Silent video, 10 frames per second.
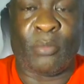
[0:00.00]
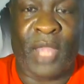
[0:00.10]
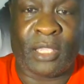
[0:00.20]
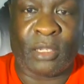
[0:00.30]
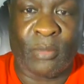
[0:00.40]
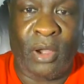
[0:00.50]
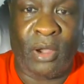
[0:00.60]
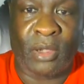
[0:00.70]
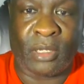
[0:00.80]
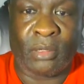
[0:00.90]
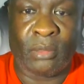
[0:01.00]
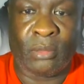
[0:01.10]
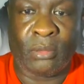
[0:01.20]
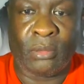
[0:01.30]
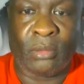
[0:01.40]
black American
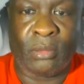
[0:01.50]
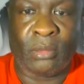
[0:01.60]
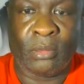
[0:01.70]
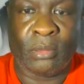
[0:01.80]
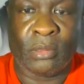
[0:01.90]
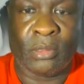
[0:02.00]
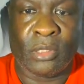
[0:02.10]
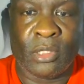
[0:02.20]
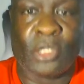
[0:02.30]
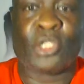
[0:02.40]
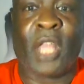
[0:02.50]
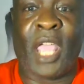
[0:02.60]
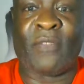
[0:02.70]
should